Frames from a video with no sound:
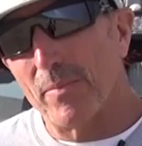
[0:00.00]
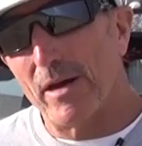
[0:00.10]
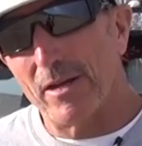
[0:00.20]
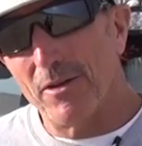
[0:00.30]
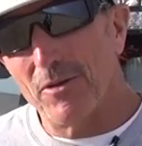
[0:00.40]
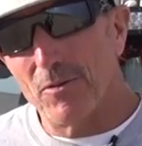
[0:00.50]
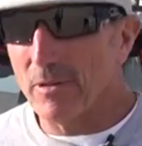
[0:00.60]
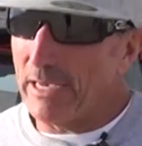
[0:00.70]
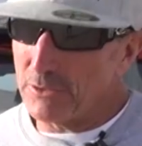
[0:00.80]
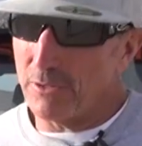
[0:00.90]
bought a new
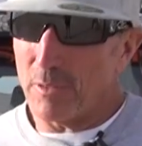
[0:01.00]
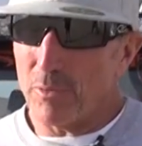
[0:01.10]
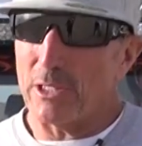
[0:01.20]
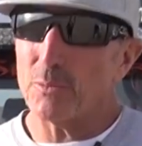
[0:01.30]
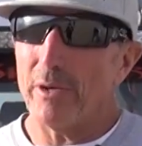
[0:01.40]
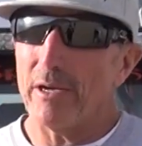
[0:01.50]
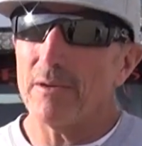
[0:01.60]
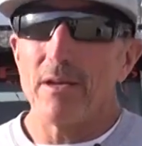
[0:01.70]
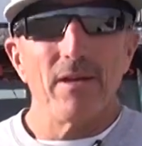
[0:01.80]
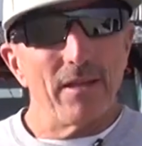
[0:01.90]
laser and a press brake,
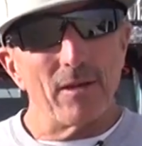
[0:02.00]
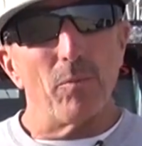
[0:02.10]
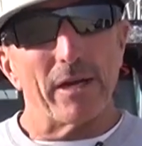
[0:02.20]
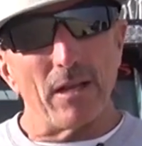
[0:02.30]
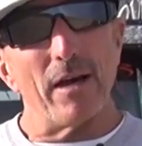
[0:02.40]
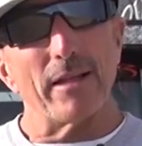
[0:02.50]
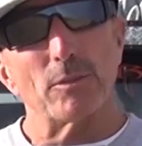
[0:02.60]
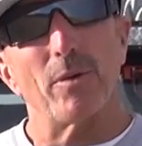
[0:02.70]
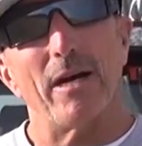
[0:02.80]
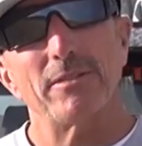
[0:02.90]
and are bringing a lot of
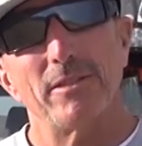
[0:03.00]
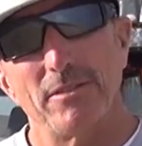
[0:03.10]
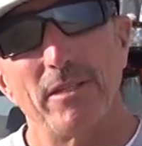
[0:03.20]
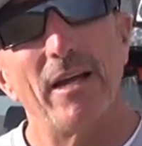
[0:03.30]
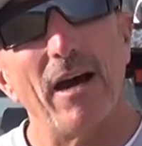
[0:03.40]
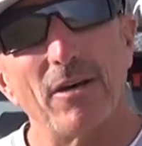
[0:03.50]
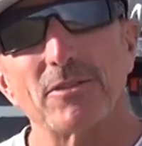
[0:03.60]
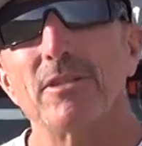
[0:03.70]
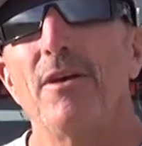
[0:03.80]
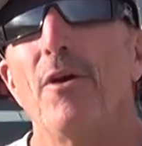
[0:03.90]
these processes
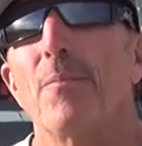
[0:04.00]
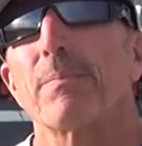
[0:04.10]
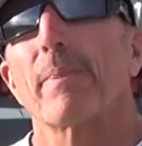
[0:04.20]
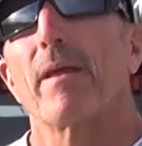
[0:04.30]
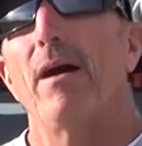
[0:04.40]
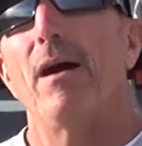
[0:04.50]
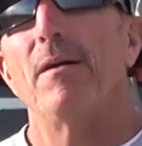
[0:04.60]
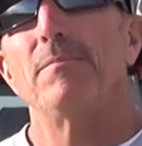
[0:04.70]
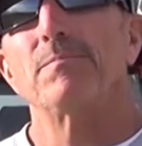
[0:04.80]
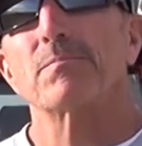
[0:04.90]
in-house.
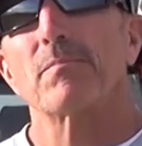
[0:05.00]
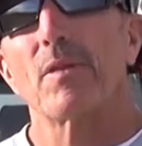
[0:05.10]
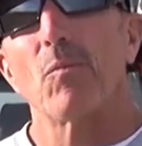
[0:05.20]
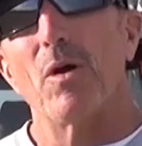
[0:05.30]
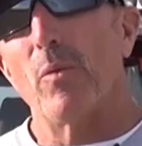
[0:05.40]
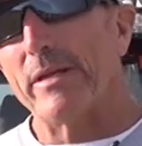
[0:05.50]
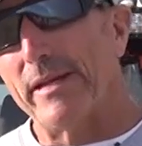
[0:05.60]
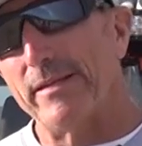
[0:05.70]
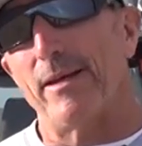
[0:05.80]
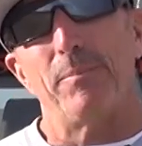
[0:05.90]
What we
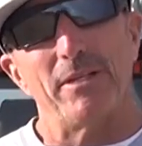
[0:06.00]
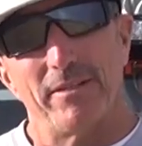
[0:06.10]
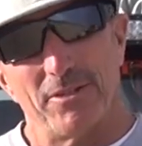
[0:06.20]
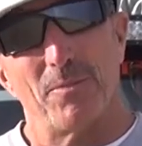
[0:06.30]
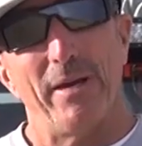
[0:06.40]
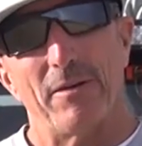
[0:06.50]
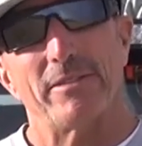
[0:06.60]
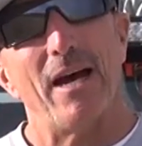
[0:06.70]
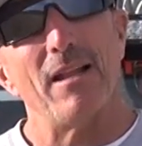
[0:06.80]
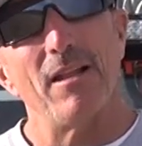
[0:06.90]
didn't anticipate
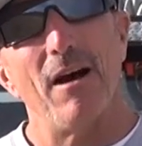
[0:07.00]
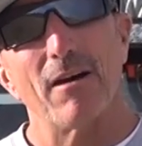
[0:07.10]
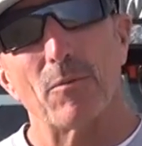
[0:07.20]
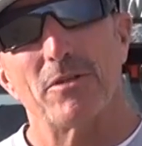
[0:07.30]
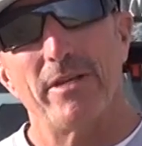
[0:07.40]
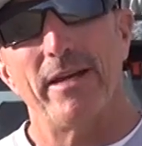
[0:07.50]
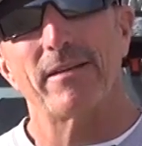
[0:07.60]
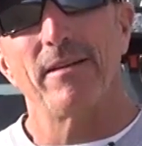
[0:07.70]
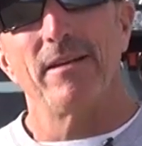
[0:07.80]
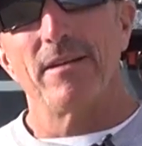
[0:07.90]
was how long it would
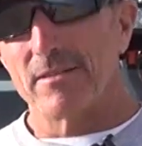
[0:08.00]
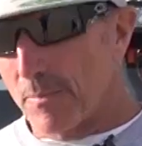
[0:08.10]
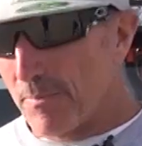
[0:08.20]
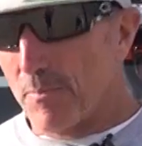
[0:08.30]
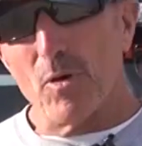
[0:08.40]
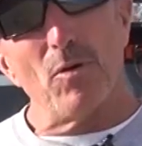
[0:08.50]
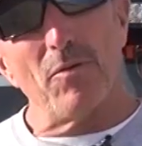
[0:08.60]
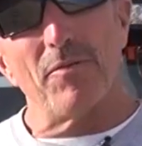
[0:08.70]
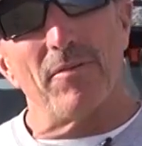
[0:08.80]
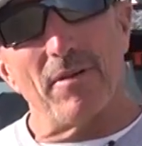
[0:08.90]
take to
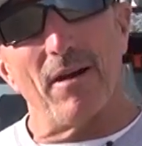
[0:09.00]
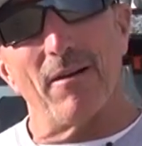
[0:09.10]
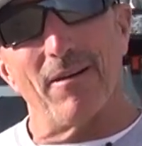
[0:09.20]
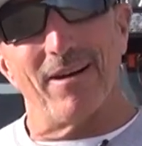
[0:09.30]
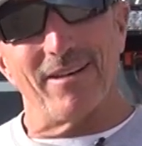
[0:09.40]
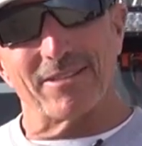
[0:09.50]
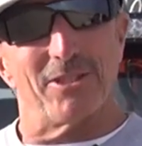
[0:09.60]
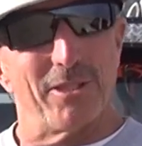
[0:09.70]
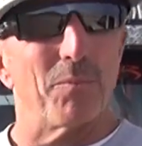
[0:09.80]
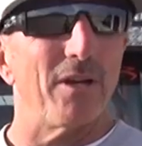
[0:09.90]
move our
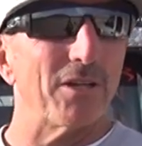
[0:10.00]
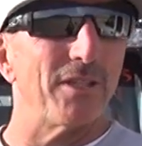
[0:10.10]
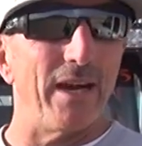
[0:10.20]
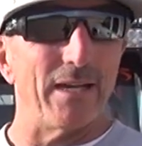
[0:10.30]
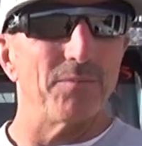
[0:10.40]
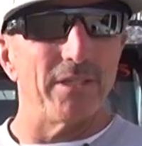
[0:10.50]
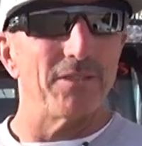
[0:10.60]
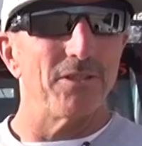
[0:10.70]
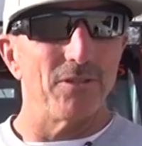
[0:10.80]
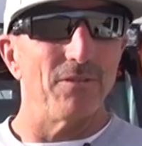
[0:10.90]
existing production items
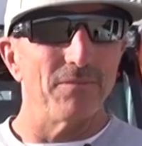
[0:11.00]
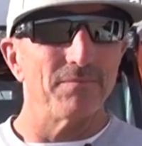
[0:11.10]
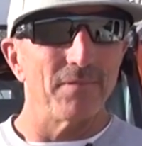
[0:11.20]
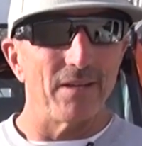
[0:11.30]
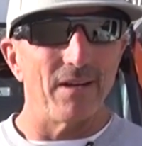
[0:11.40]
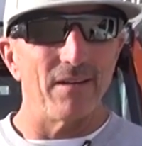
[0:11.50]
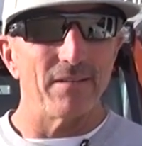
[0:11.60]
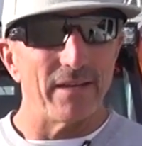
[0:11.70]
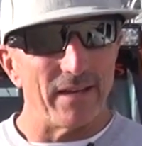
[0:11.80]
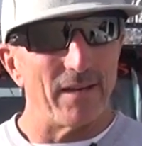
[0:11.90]
into
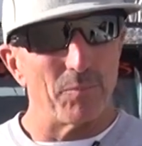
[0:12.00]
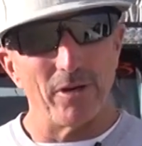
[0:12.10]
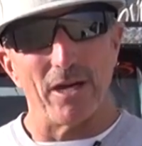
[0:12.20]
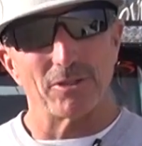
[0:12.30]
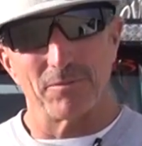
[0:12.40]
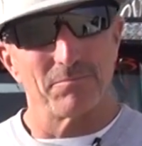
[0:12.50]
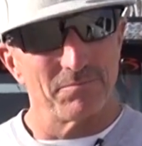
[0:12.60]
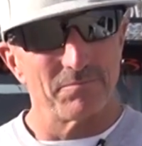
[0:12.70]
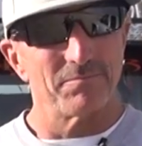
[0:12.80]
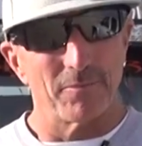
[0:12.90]
our production
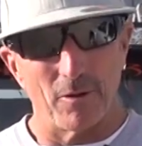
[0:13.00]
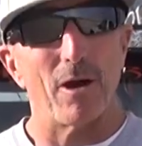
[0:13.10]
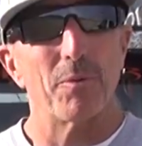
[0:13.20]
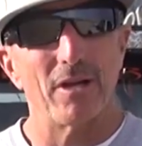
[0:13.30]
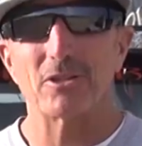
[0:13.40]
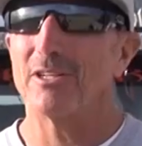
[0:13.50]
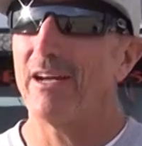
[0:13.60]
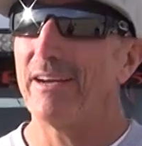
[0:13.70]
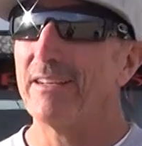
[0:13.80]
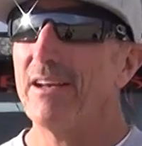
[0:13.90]

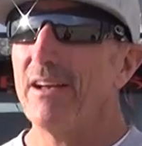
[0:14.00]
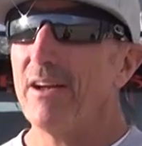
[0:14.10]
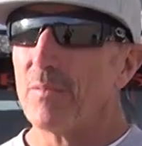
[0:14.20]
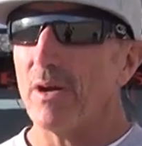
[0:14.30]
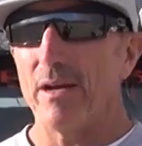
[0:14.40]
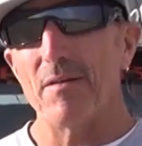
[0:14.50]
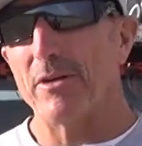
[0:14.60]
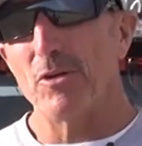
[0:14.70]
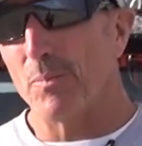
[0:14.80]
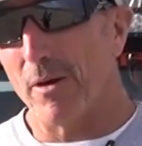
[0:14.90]
line.
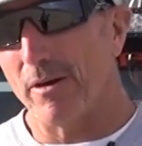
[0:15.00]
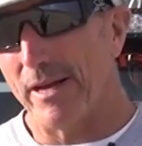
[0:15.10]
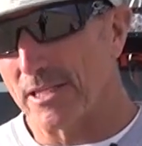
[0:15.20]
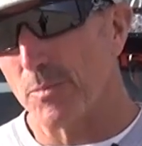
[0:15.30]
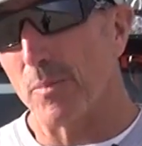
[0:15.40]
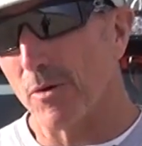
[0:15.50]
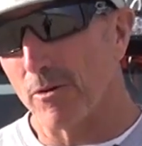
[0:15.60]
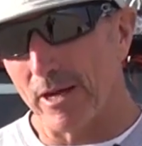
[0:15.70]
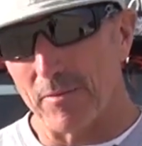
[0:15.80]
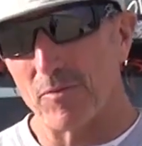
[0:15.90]
Every new part has to be
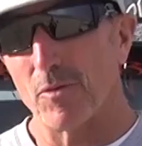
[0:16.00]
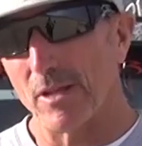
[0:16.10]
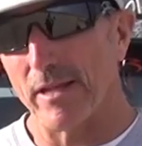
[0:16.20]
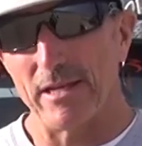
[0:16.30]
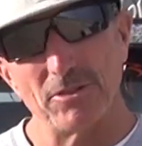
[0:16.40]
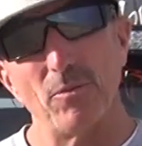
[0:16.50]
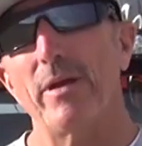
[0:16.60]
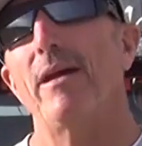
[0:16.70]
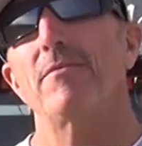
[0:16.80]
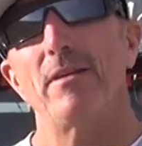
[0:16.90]
programmed for the laser.
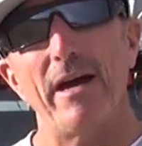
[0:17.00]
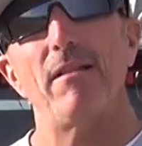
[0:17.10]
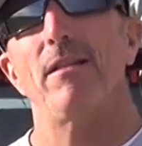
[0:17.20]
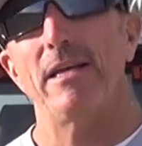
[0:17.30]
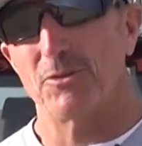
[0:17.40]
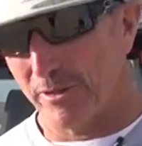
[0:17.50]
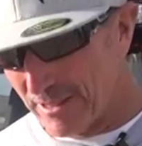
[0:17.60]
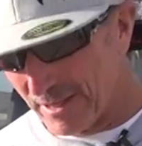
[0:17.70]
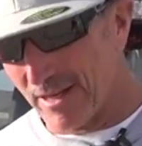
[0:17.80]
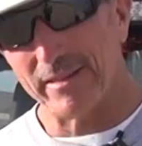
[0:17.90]
We have to dial a laser
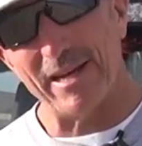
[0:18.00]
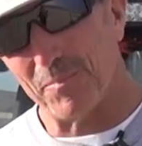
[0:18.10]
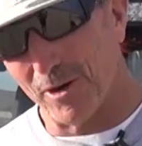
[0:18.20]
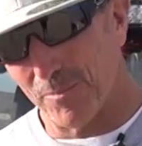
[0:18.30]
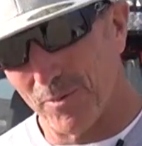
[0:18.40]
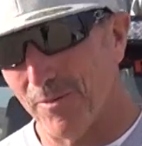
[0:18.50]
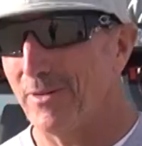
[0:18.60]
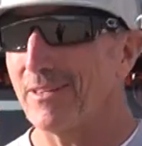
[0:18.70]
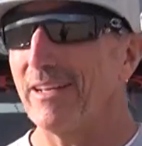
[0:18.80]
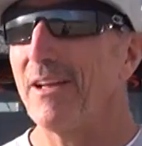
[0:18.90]
in to cut that part
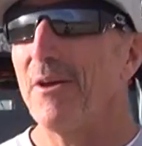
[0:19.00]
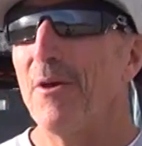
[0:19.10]
perfectly.